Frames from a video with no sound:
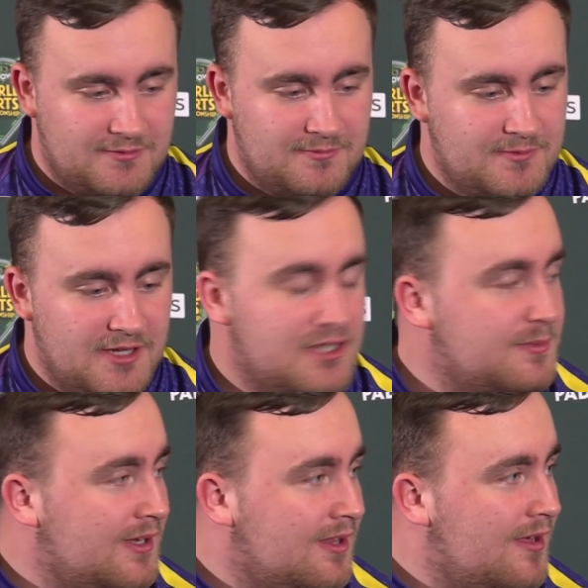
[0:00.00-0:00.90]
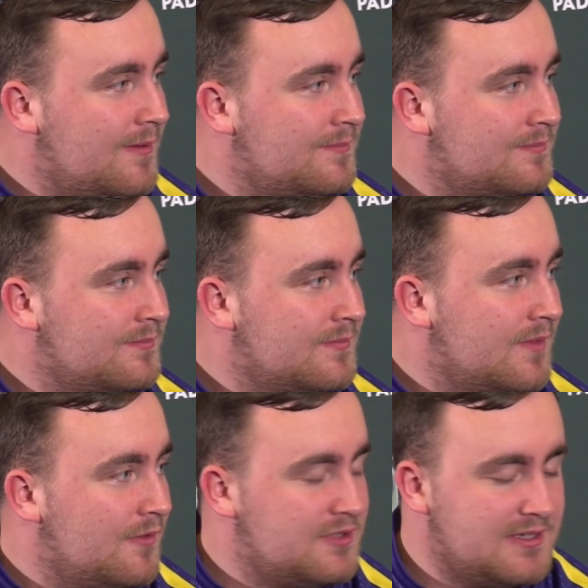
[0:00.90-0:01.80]
It's changed me a lot.
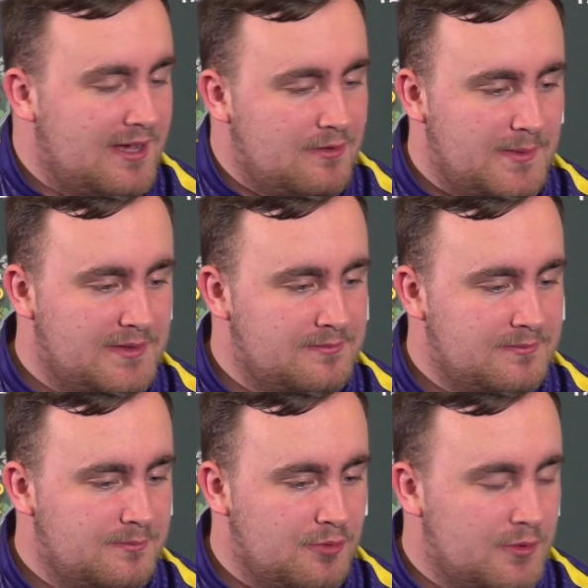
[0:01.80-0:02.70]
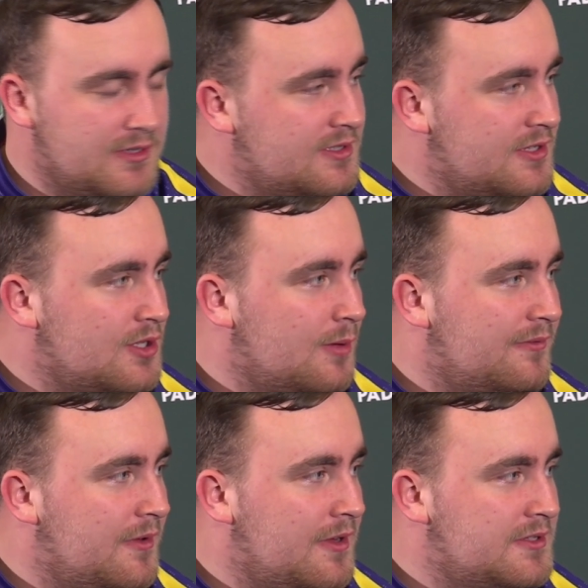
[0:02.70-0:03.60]
Obviously now I'm broken into the top
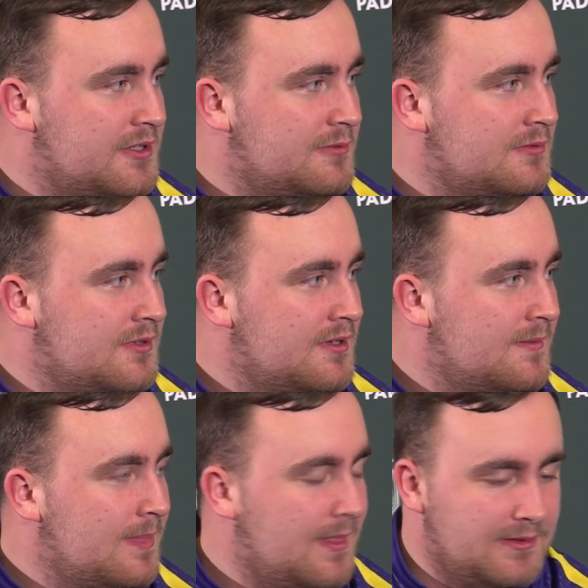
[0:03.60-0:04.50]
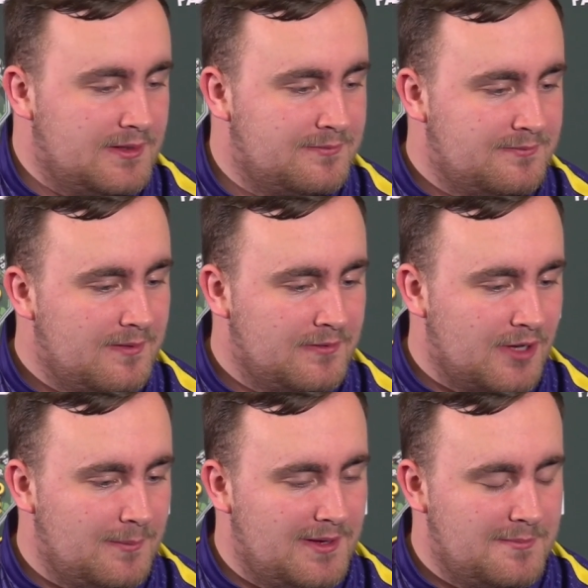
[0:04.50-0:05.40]
32 and I've
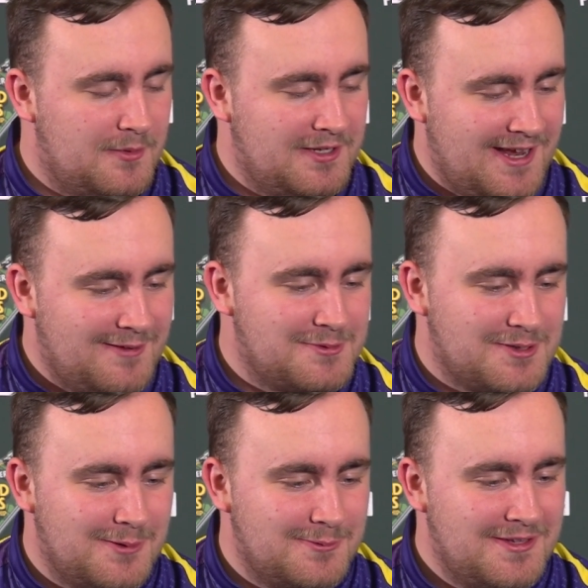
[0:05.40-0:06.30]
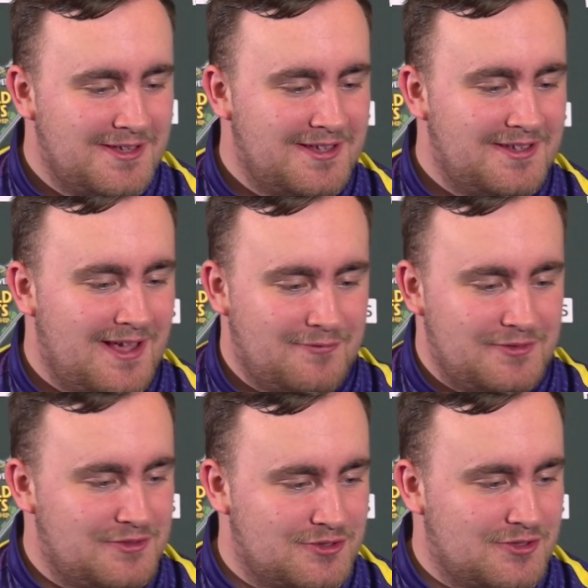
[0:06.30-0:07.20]
got a bit of money now, so
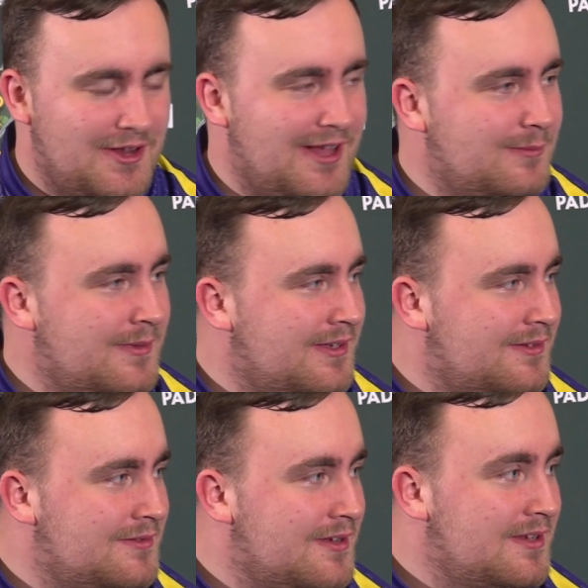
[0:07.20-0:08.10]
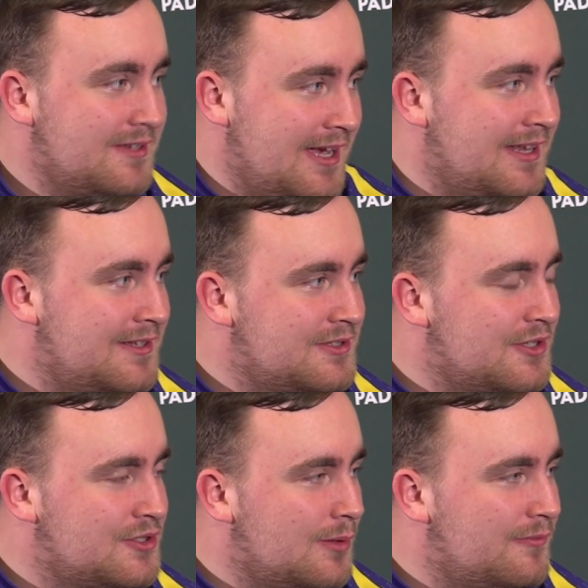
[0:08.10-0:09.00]
everything's just going to help me, and getting into
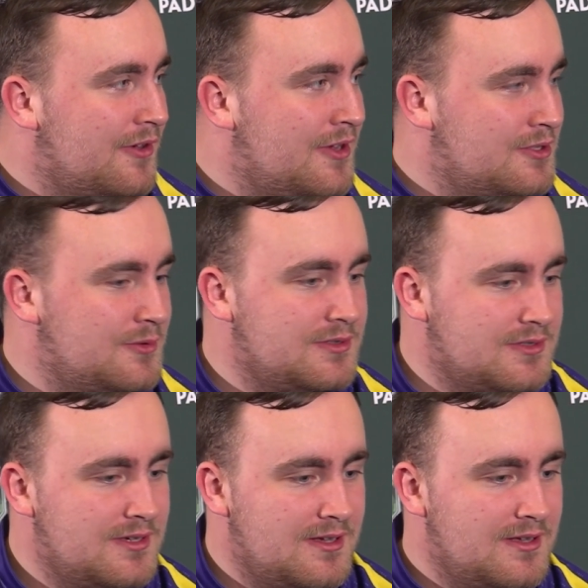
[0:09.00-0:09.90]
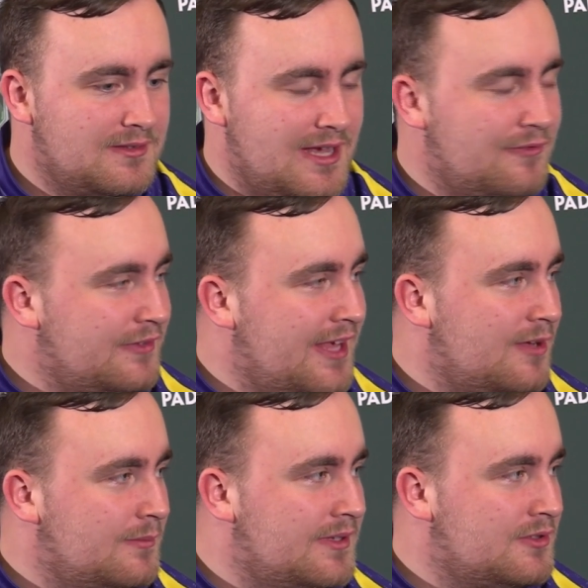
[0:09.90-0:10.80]
the top 32 has definitely
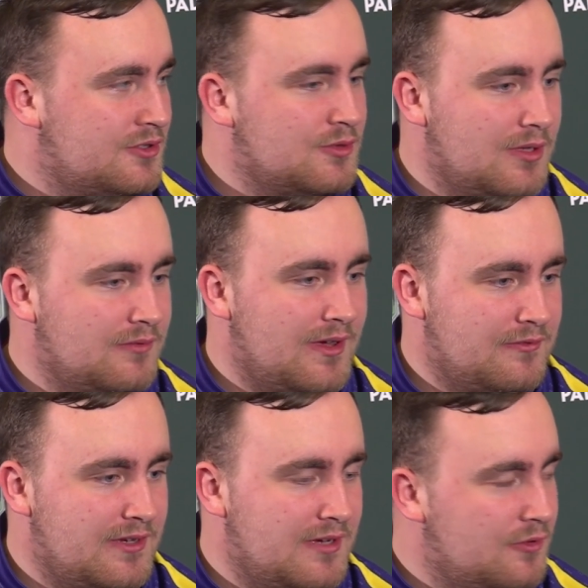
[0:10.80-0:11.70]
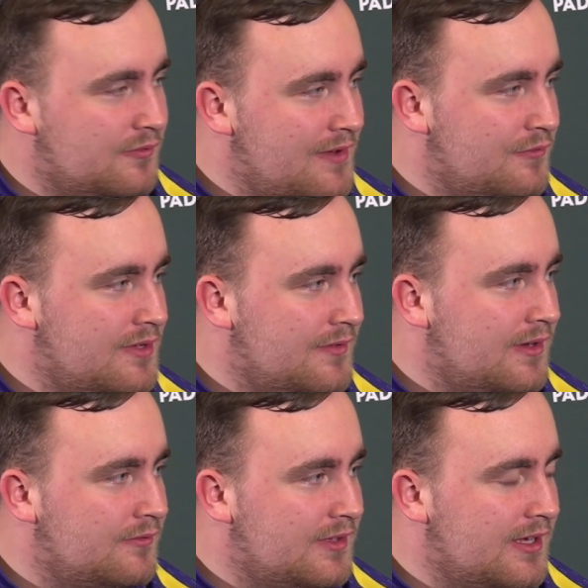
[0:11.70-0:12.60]
helped me to qualify for near enough every
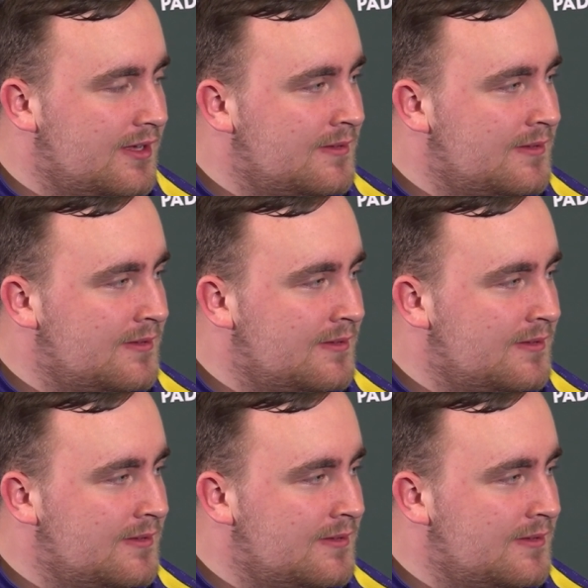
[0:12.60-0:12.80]
event of the year.